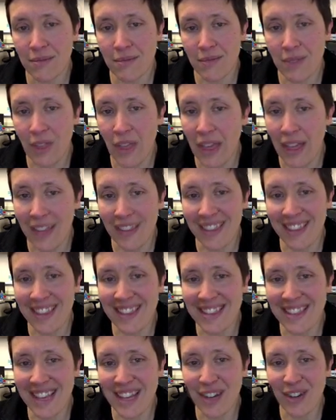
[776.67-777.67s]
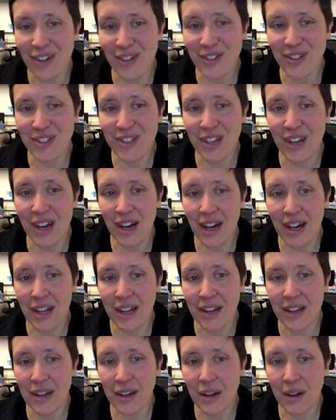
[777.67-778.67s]
length Zettels
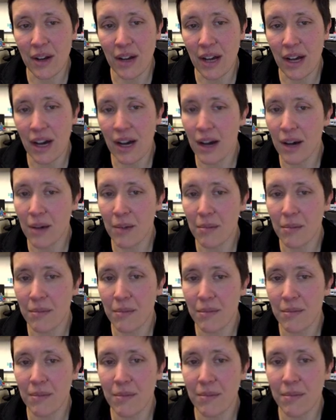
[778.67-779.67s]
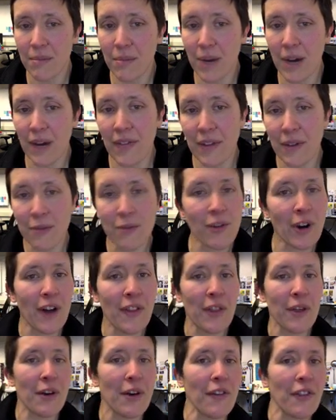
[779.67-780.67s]
on
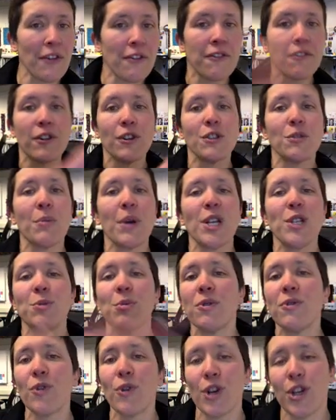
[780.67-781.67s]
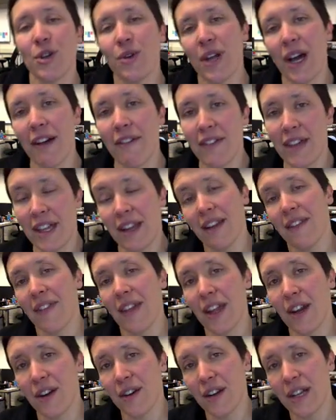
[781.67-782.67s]
the first page before you dive in
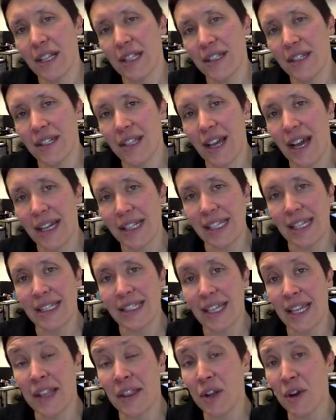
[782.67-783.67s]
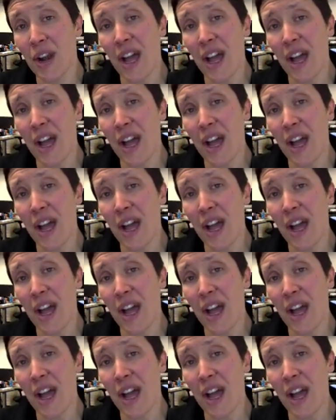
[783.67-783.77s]
that are easy to access, and they're